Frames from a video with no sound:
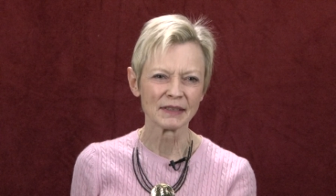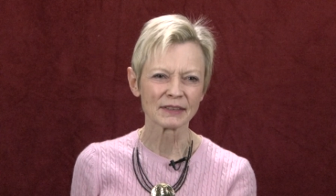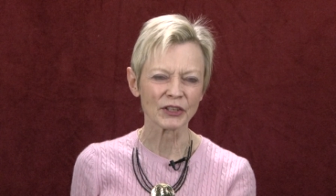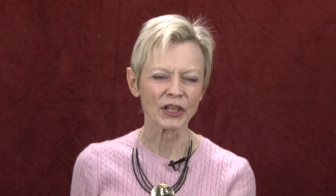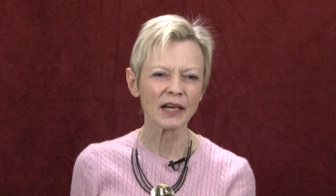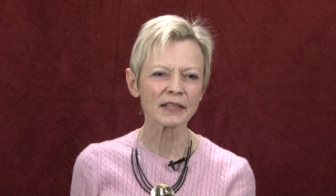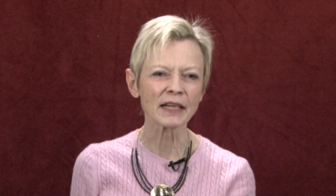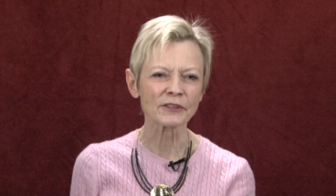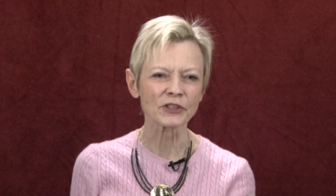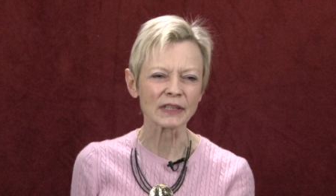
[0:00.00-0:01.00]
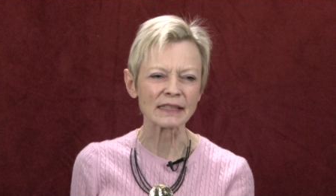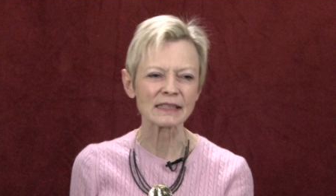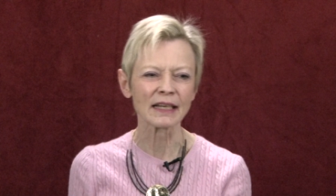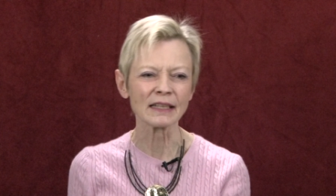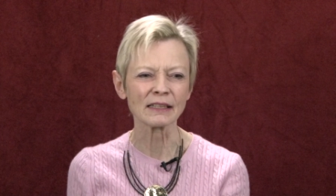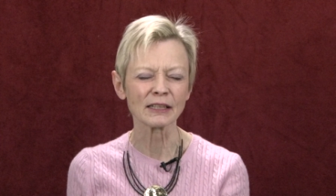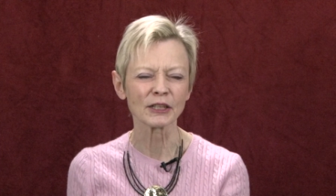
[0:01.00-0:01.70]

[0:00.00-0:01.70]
So you can't actually take